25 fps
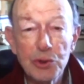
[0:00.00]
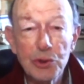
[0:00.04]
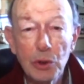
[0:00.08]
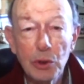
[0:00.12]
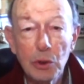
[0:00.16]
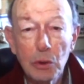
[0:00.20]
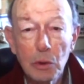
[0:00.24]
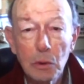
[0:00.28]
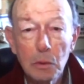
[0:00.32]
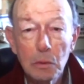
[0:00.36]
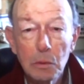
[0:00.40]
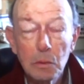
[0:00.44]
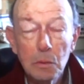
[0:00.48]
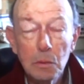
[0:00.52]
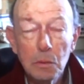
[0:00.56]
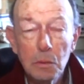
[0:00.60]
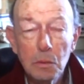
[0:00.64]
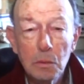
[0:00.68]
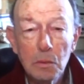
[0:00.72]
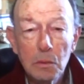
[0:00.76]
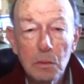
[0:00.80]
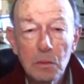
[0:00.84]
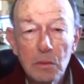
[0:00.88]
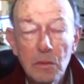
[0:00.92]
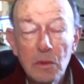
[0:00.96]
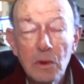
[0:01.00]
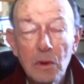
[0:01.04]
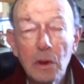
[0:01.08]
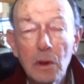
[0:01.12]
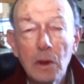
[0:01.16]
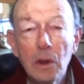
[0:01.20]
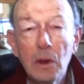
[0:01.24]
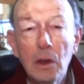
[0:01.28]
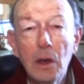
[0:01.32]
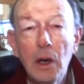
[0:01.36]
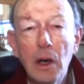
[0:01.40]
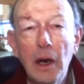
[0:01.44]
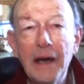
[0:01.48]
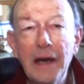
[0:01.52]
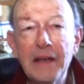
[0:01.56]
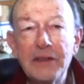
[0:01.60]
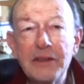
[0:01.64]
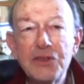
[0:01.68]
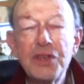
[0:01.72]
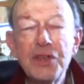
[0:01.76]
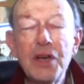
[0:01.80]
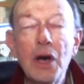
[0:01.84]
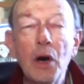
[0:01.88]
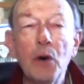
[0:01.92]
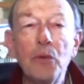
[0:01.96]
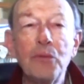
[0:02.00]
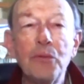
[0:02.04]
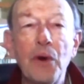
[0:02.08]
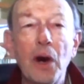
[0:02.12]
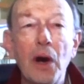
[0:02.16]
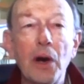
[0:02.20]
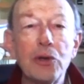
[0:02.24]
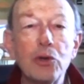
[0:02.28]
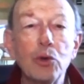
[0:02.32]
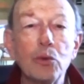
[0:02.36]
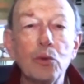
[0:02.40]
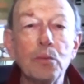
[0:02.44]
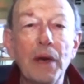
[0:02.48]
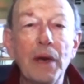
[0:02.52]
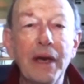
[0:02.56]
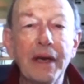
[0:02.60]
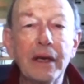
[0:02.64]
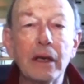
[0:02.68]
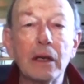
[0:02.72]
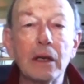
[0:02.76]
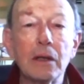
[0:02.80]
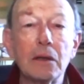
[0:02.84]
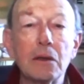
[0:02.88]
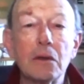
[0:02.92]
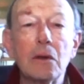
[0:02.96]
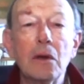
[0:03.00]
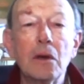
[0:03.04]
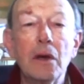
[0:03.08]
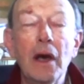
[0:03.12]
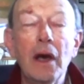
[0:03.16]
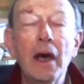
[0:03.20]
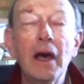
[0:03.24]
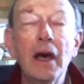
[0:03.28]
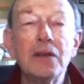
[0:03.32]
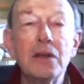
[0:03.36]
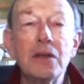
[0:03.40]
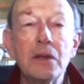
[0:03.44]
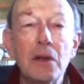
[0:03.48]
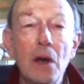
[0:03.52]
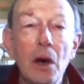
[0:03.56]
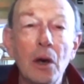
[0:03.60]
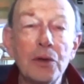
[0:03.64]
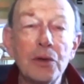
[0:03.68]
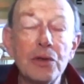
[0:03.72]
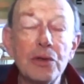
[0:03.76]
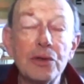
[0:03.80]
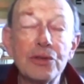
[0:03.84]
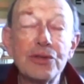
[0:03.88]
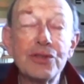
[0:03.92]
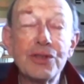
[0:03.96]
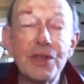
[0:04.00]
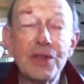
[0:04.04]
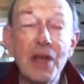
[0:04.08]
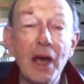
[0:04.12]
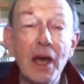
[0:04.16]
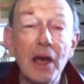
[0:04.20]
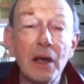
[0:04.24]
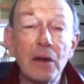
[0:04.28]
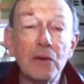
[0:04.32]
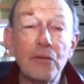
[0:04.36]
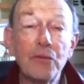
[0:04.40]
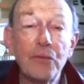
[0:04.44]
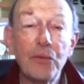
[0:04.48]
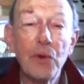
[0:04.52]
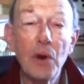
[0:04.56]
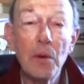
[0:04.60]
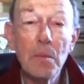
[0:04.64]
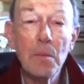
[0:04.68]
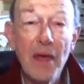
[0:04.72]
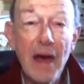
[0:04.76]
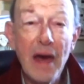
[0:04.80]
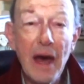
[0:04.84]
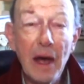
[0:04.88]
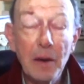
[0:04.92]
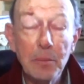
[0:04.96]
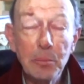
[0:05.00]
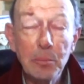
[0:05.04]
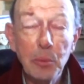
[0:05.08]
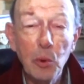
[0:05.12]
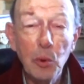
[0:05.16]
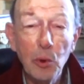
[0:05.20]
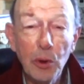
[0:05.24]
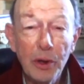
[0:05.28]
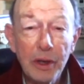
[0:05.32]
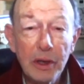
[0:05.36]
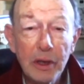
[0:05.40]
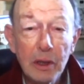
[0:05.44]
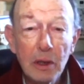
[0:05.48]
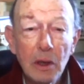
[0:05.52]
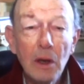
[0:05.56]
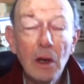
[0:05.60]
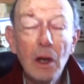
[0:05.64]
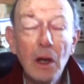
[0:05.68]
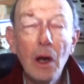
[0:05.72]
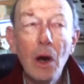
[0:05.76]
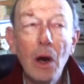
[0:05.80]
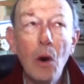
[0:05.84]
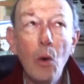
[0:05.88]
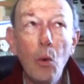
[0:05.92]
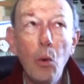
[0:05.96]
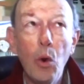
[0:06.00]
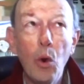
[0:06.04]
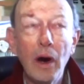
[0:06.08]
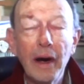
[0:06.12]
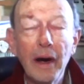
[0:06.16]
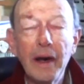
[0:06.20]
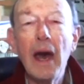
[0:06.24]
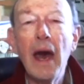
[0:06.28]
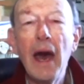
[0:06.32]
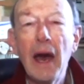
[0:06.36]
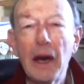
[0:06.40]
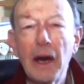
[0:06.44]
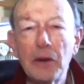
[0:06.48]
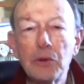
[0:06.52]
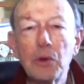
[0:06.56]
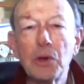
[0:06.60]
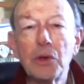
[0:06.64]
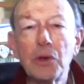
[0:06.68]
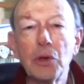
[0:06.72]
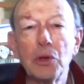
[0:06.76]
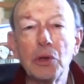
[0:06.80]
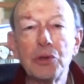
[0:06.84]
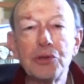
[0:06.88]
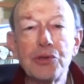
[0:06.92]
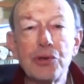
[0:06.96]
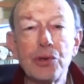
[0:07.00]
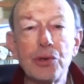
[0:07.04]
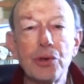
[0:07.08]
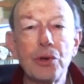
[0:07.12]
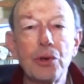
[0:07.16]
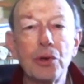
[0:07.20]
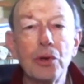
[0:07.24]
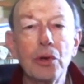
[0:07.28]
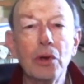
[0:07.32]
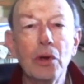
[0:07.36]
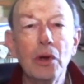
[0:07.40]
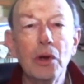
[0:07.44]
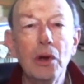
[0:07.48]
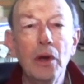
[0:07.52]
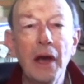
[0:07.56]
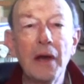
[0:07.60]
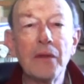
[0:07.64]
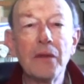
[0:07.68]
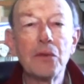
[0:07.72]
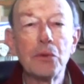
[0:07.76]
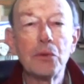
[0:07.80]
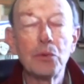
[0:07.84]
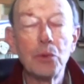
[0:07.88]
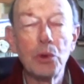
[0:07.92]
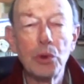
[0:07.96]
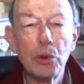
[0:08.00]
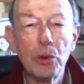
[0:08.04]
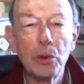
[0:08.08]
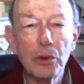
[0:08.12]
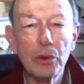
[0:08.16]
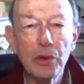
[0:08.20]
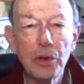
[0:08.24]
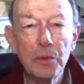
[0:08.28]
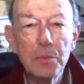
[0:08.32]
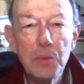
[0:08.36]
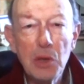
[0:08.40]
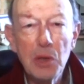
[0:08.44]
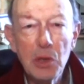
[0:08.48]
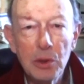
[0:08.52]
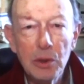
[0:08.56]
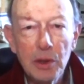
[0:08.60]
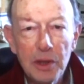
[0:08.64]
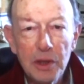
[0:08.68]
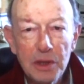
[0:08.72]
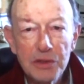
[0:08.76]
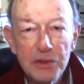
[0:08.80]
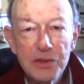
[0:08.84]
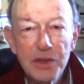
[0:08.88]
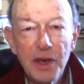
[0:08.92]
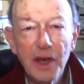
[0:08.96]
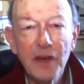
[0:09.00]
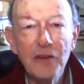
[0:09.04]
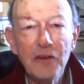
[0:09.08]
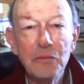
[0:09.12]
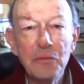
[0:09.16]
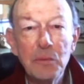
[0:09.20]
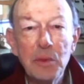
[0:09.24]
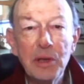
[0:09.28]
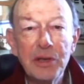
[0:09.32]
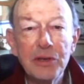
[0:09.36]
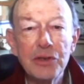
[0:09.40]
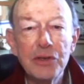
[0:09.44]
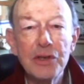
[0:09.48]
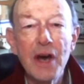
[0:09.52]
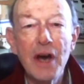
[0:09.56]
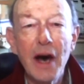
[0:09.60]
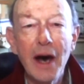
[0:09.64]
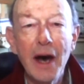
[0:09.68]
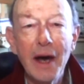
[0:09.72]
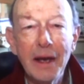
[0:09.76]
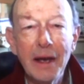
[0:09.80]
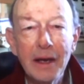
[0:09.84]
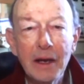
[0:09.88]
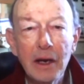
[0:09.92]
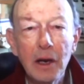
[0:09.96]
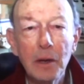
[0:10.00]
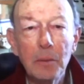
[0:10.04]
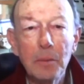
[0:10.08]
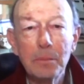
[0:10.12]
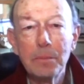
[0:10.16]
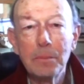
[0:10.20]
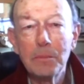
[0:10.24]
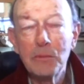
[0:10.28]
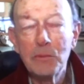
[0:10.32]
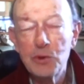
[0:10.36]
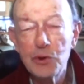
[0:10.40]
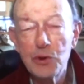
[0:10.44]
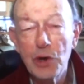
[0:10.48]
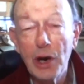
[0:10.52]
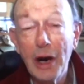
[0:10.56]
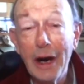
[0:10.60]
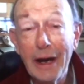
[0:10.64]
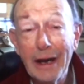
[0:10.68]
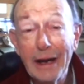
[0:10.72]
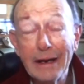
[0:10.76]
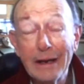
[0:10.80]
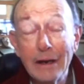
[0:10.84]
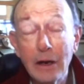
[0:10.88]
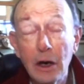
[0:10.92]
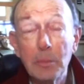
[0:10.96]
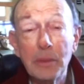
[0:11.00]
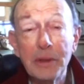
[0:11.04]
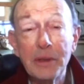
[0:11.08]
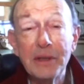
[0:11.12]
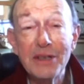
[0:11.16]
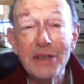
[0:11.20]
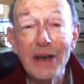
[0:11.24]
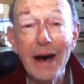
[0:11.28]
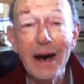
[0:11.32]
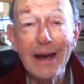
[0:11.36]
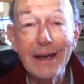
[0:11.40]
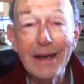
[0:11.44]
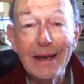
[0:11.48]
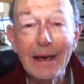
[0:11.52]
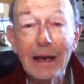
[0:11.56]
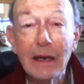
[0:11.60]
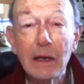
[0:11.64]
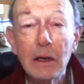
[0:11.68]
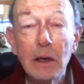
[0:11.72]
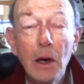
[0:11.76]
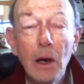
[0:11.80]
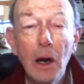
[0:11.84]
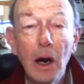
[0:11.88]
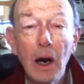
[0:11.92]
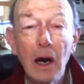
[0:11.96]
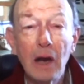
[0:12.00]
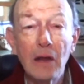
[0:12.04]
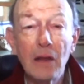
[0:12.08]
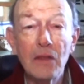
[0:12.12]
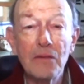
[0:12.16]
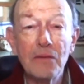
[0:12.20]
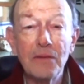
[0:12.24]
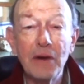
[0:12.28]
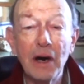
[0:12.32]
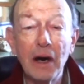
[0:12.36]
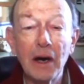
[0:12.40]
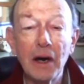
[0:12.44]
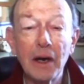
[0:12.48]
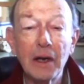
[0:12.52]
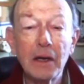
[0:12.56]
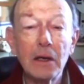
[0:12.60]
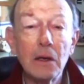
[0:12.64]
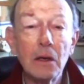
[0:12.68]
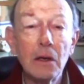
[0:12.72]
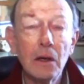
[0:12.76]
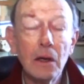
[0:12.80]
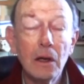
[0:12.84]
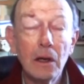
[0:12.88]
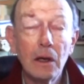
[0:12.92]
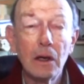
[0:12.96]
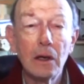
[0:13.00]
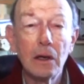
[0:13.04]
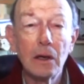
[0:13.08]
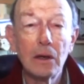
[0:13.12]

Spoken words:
and see how far you'll make it, and understand from that point why agriculture and the rural communities have been drying up and dying on the vine in our nation.